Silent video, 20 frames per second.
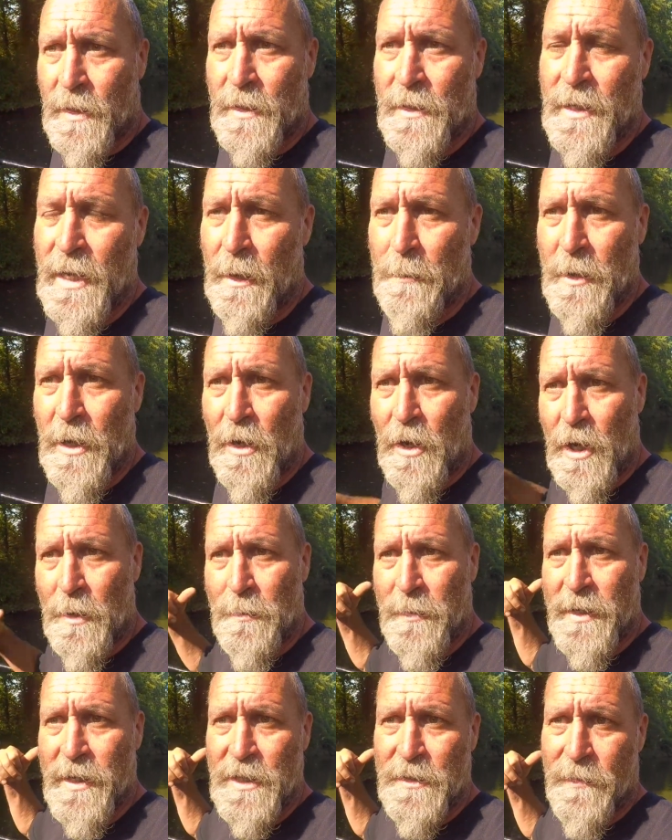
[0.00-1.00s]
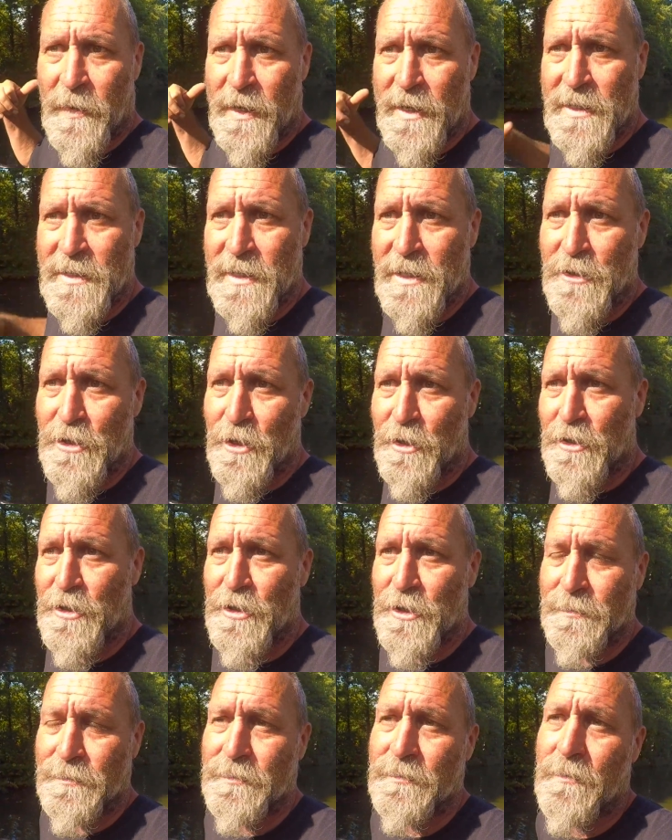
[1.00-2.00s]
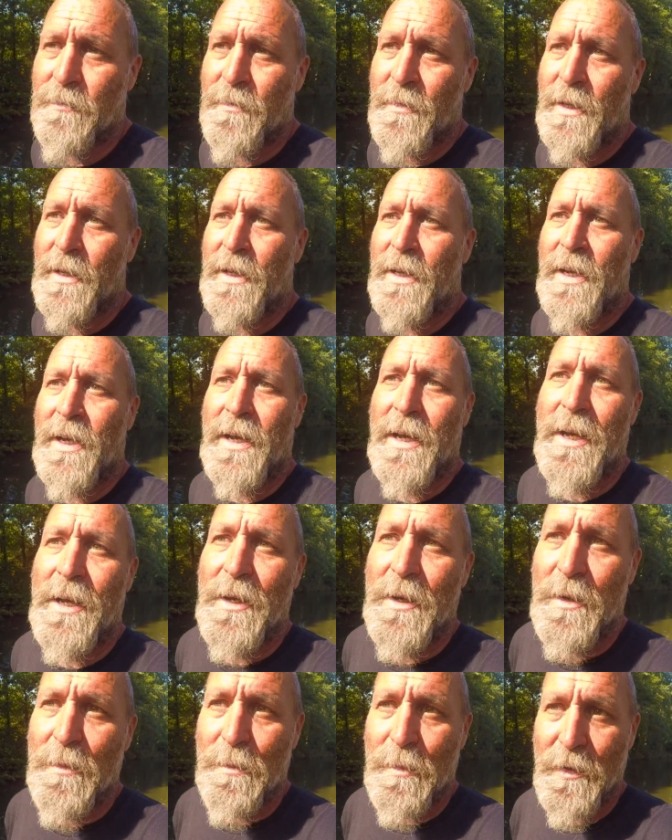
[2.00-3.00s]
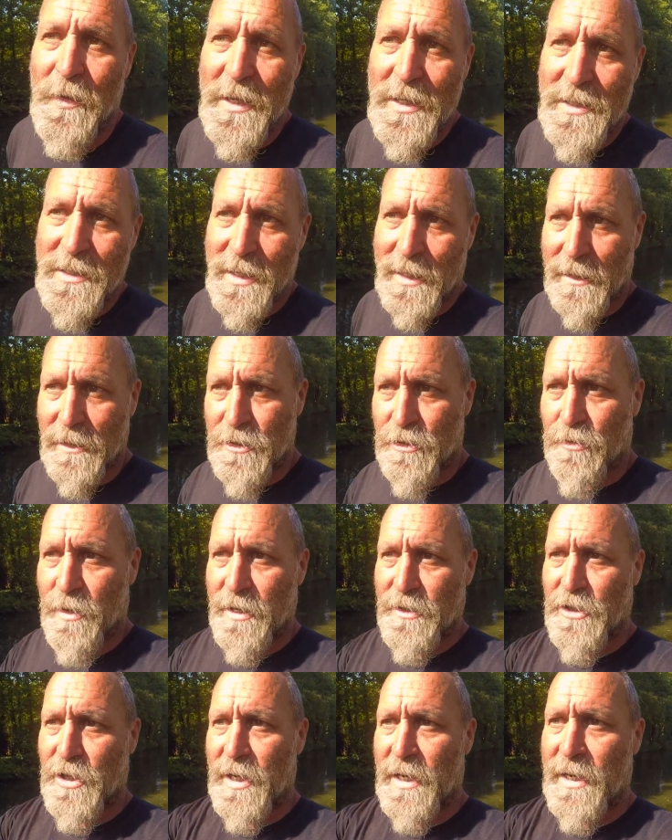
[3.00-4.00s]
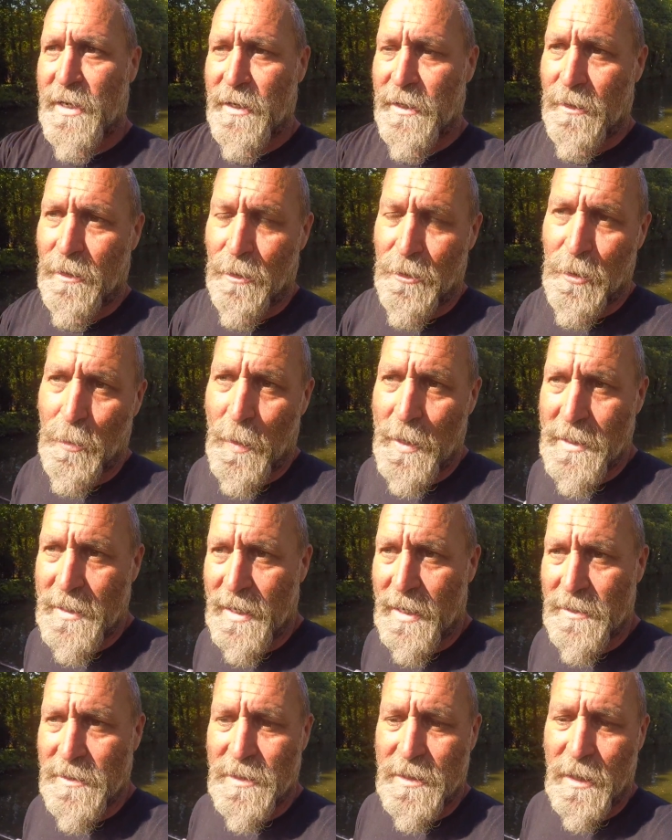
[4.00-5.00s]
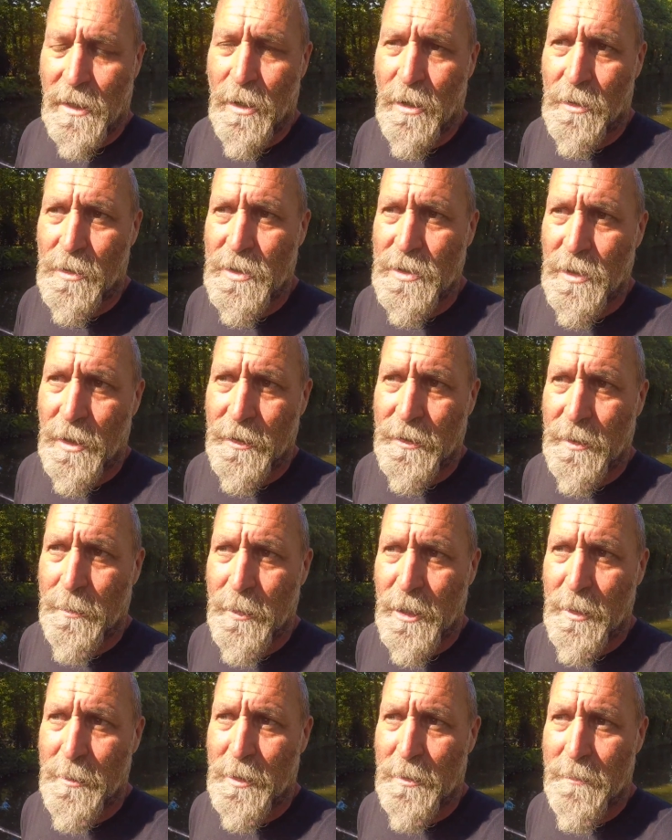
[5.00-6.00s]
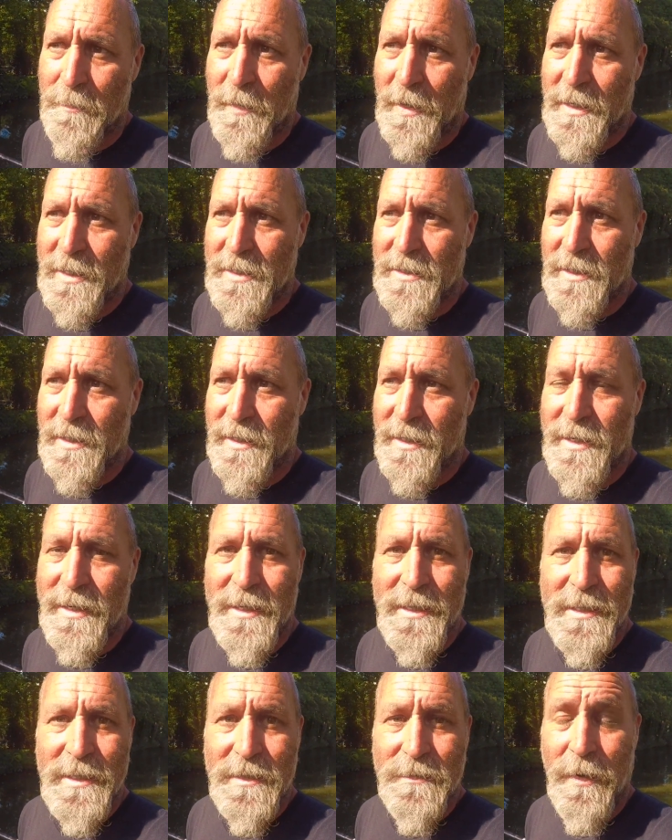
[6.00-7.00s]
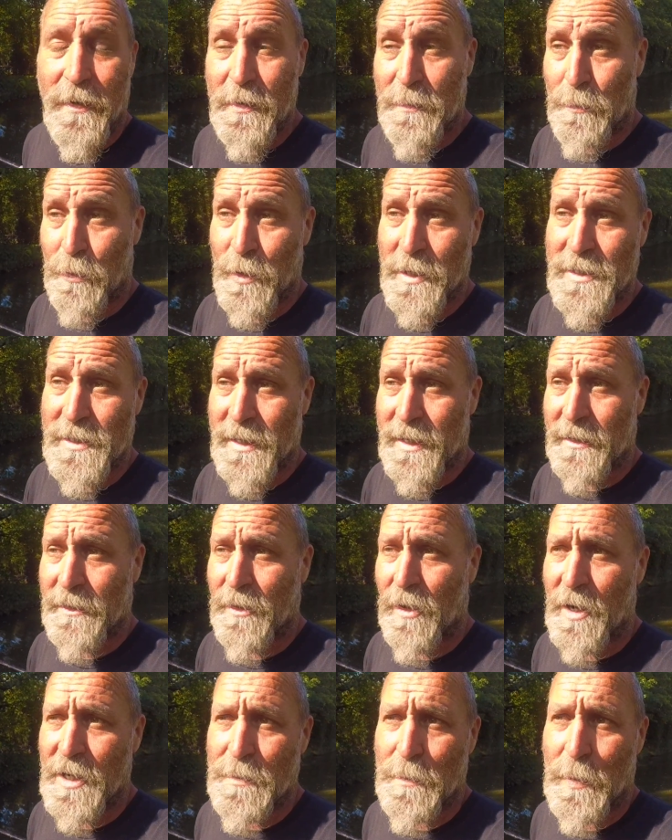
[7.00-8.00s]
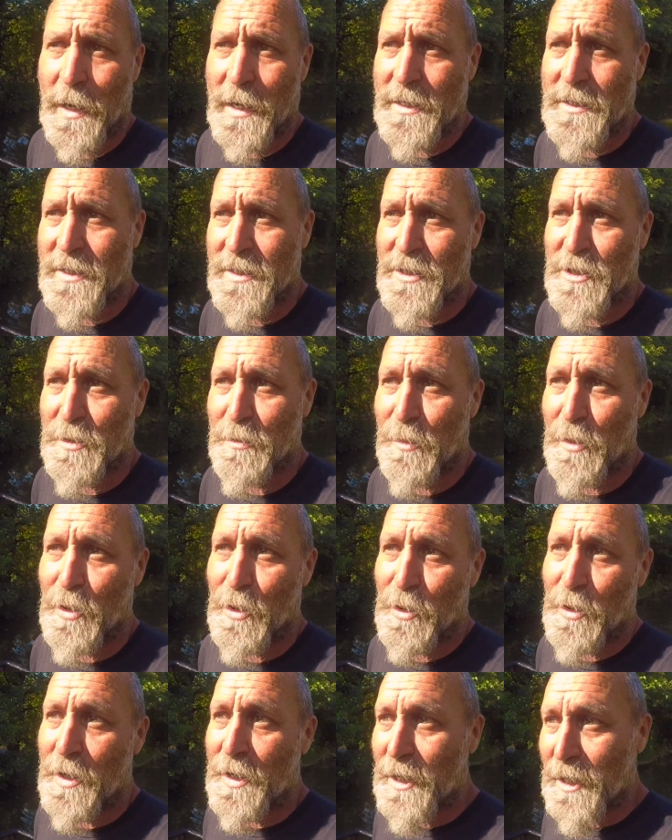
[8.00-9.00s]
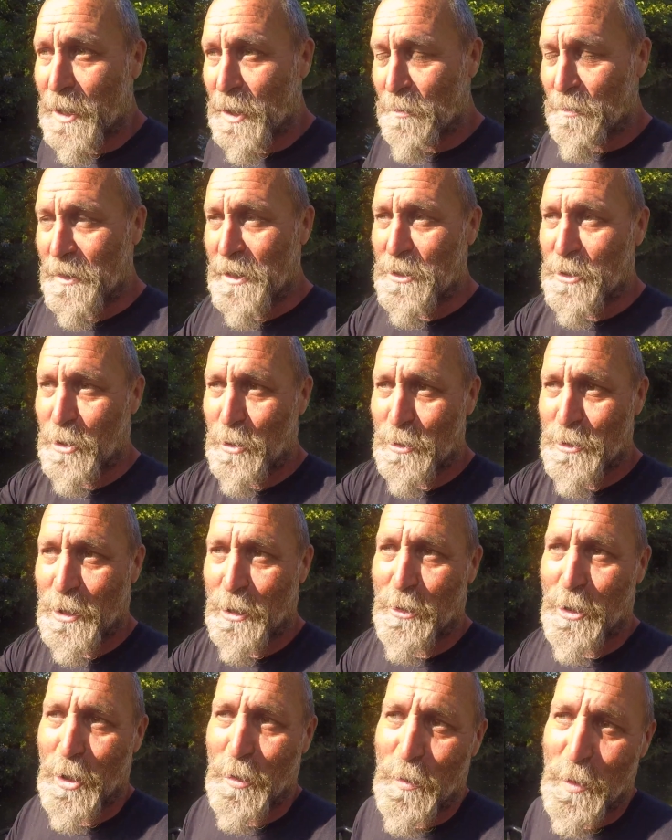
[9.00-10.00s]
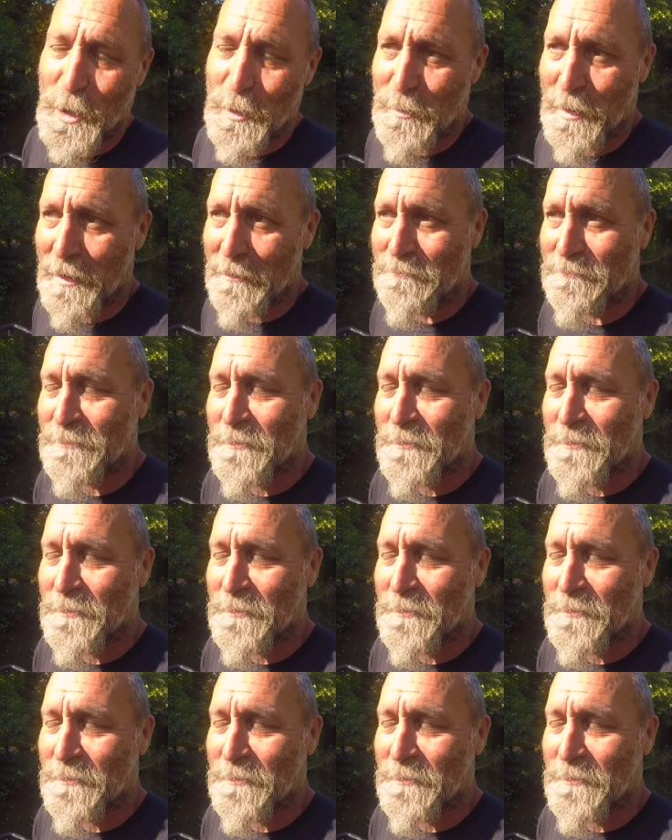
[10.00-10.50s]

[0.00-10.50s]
Now behind me is Fazeley Junction, but this little stretch here on the way down to the locks on the Birmingham Fazeley is very pretty, nice places to moor. But it's also got one of my